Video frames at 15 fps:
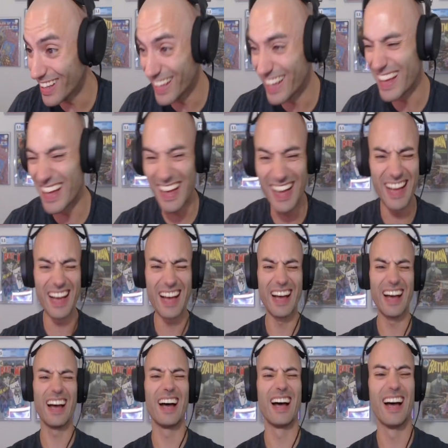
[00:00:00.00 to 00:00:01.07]

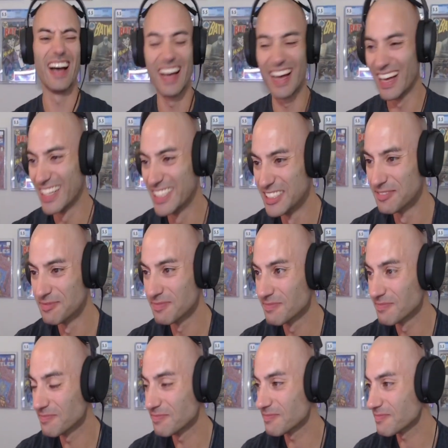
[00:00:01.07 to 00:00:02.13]

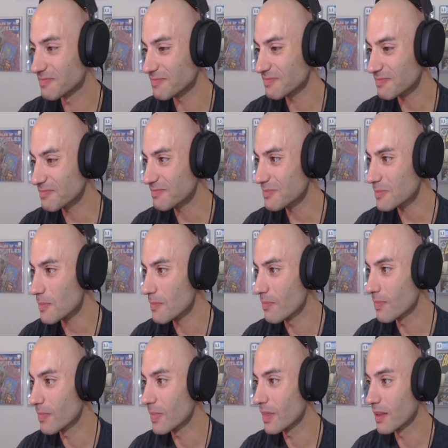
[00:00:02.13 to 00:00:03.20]

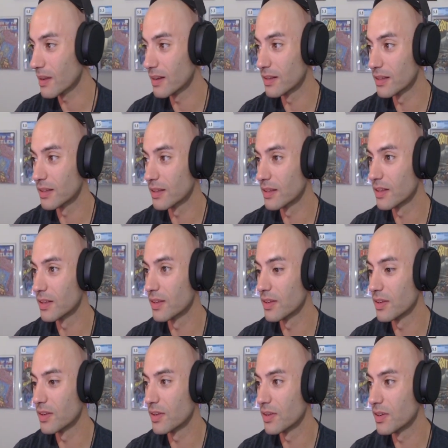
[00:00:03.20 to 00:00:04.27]

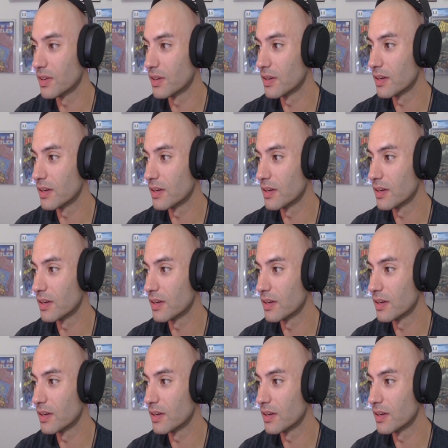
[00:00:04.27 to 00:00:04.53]
(silence)